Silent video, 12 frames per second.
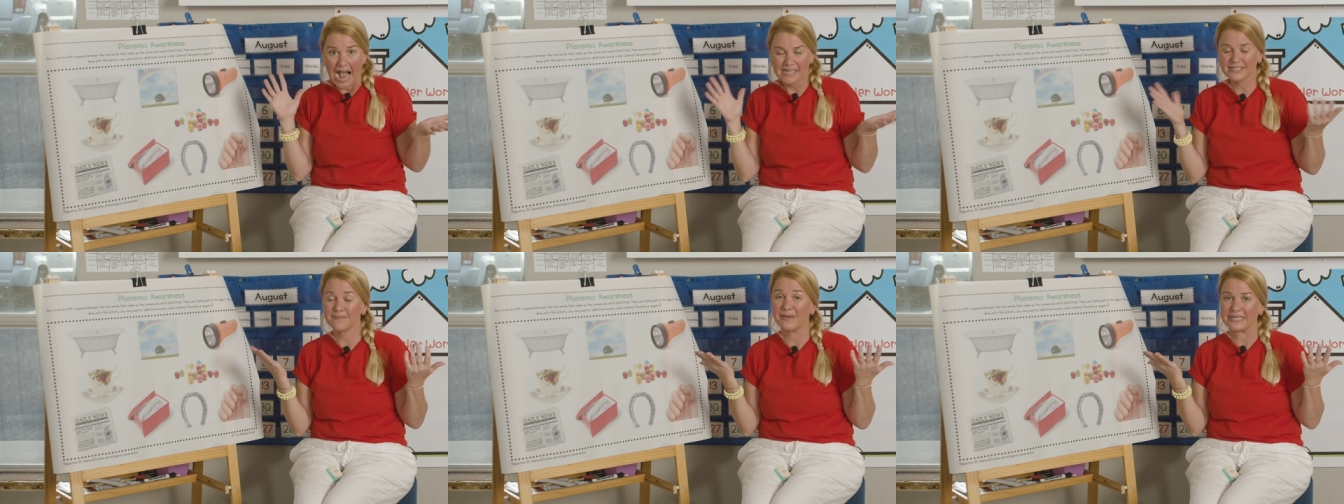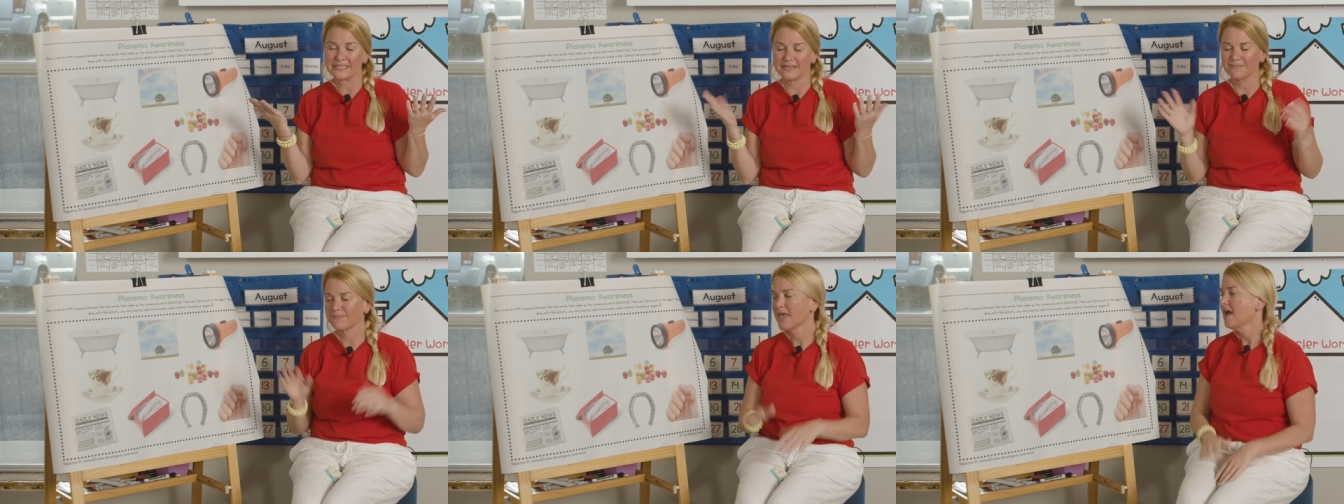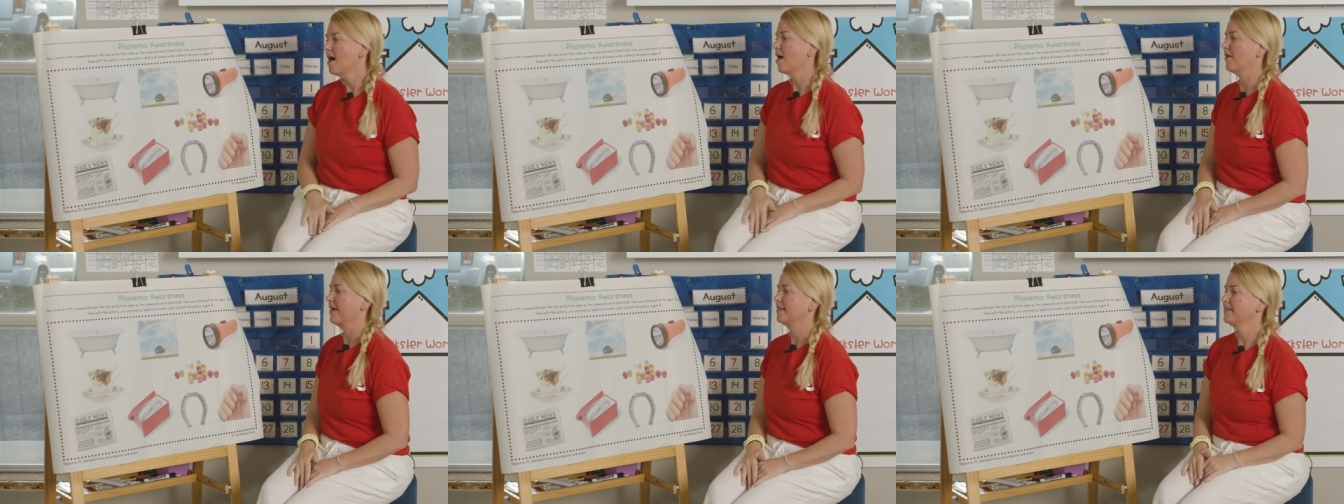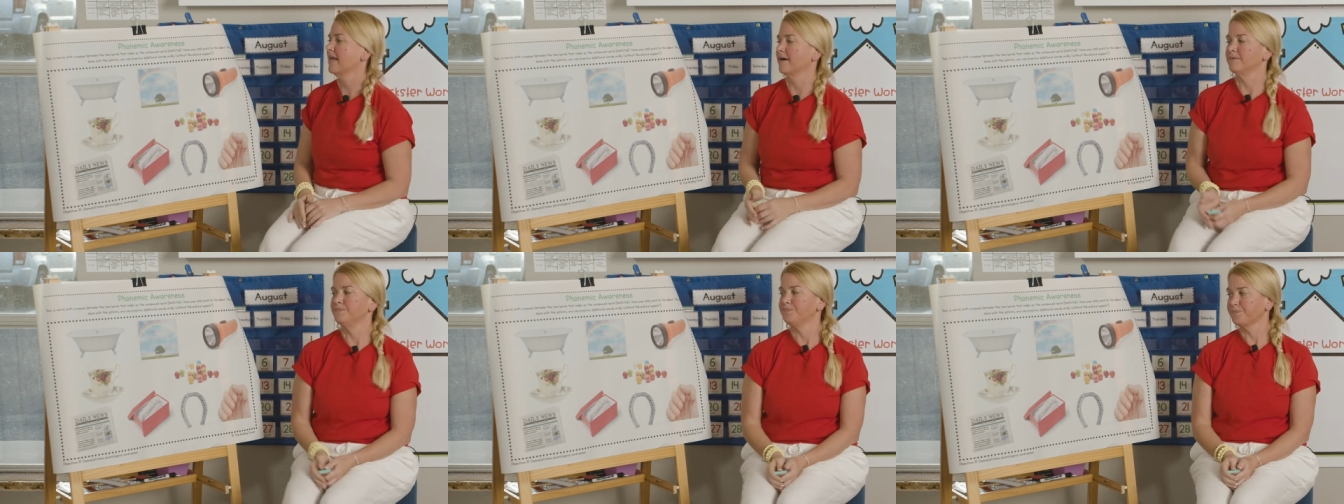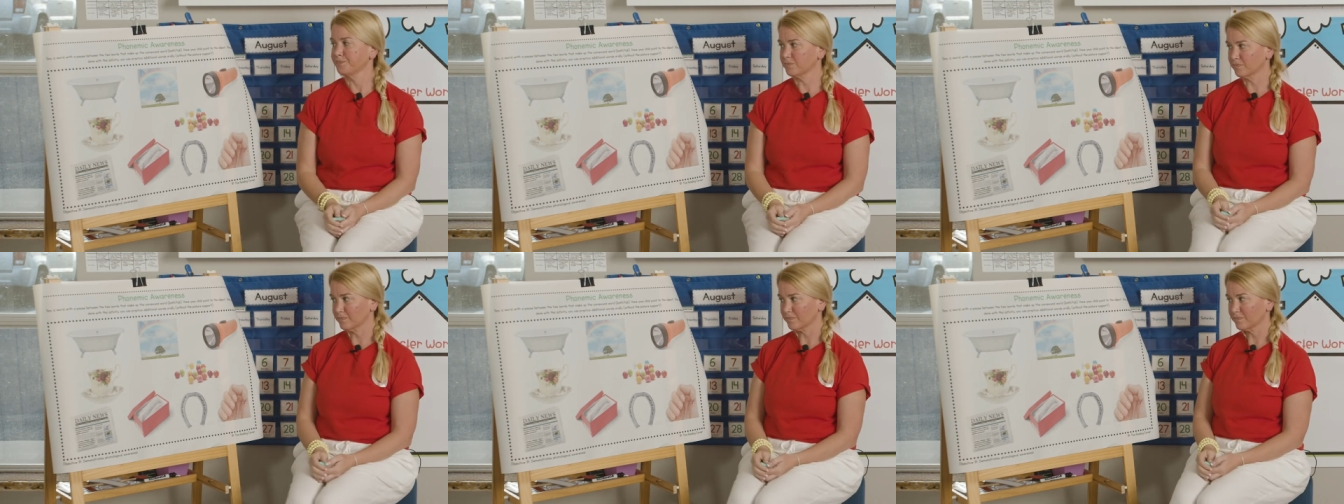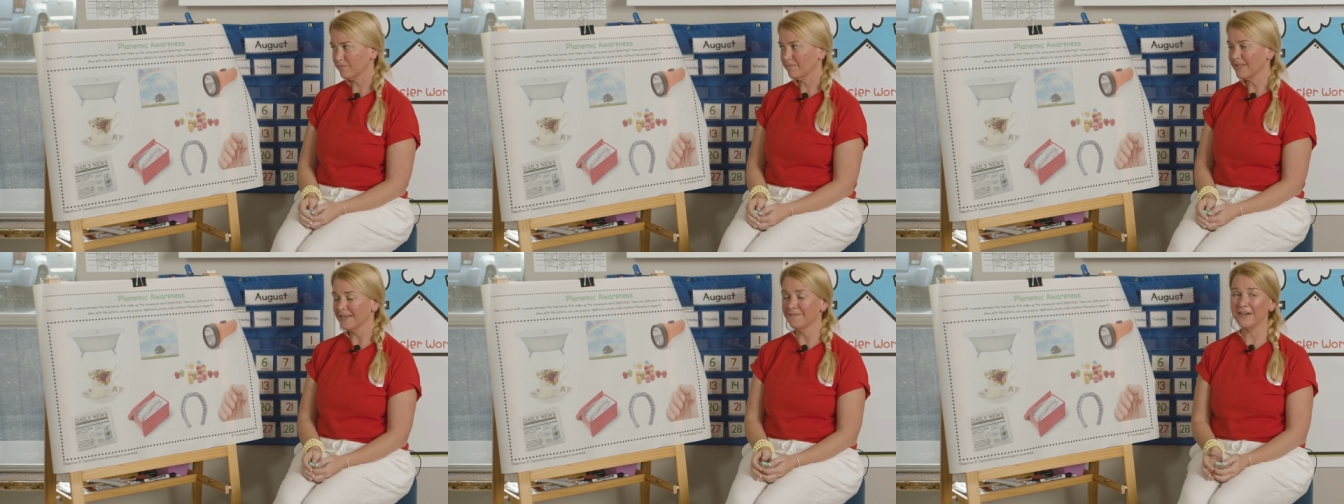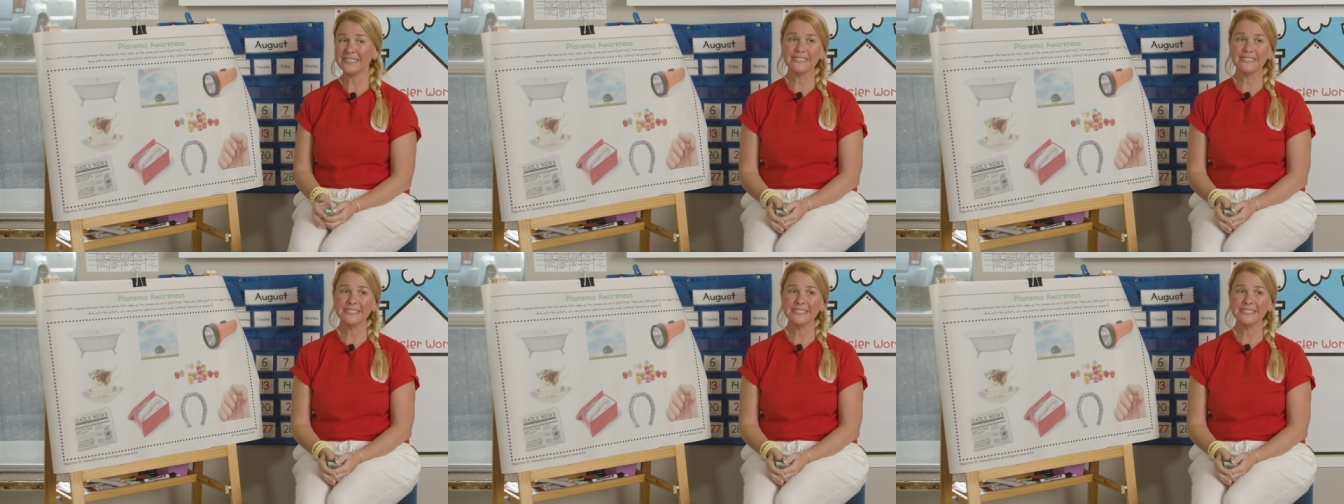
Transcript: It's amazing. All right, now, if I